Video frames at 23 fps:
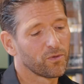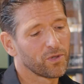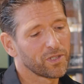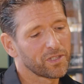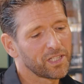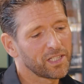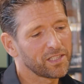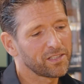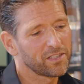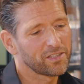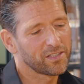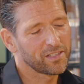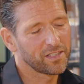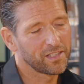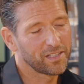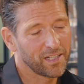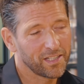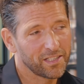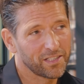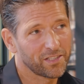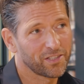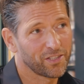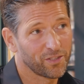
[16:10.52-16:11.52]
Well,
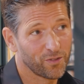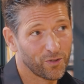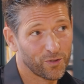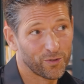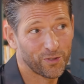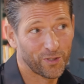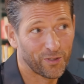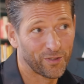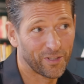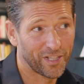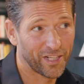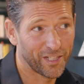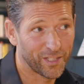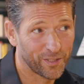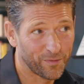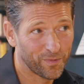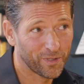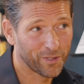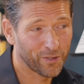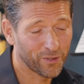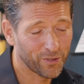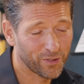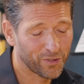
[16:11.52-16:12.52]
that's also nice,
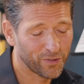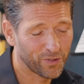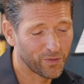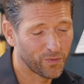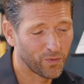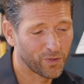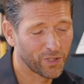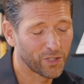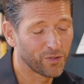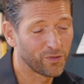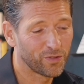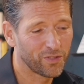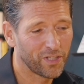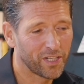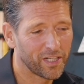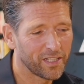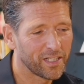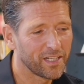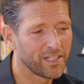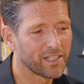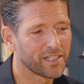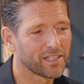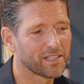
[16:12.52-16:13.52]
because what you
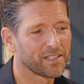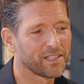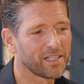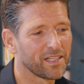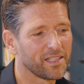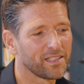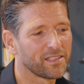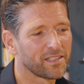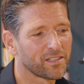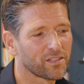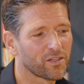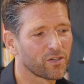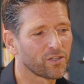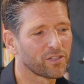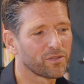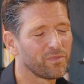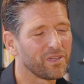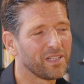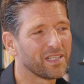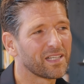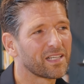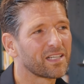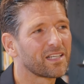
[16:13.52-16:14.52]
say here, it's going to
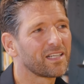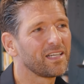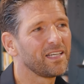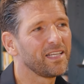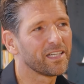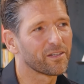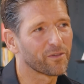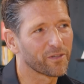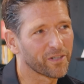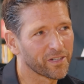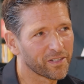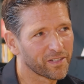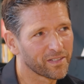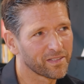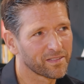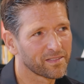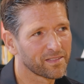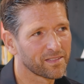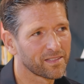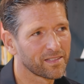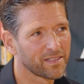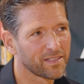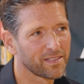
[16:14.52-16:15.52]
be clearer.
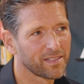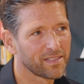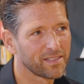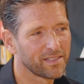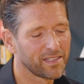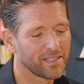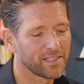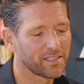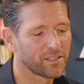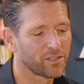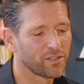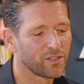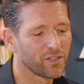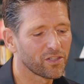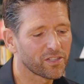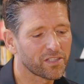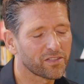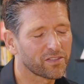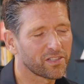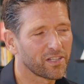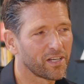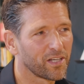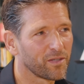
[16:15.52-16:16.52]
That's not
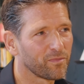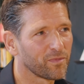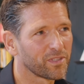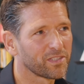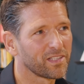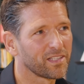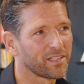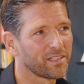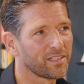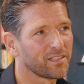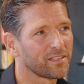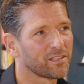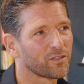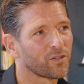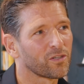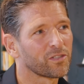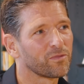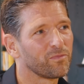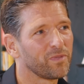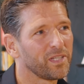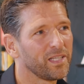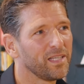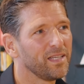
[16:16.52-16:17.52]
the same as that it's
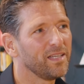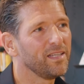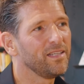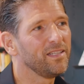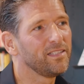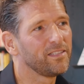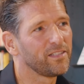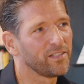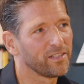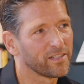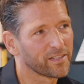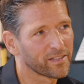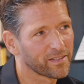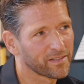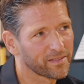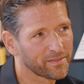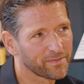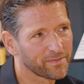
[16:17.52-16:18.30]
going to be easier.